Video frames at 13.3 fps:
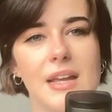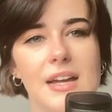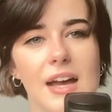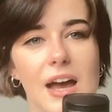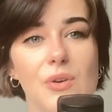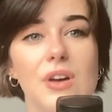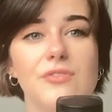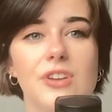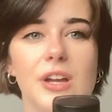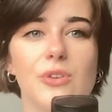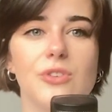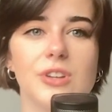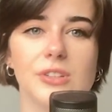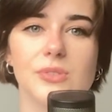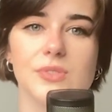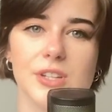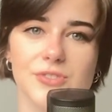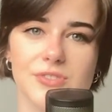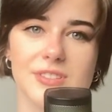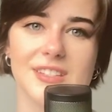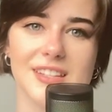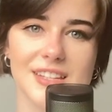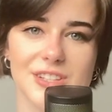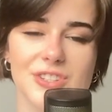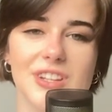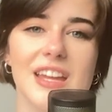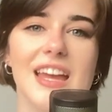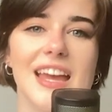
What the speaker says: However, according to sexual selection,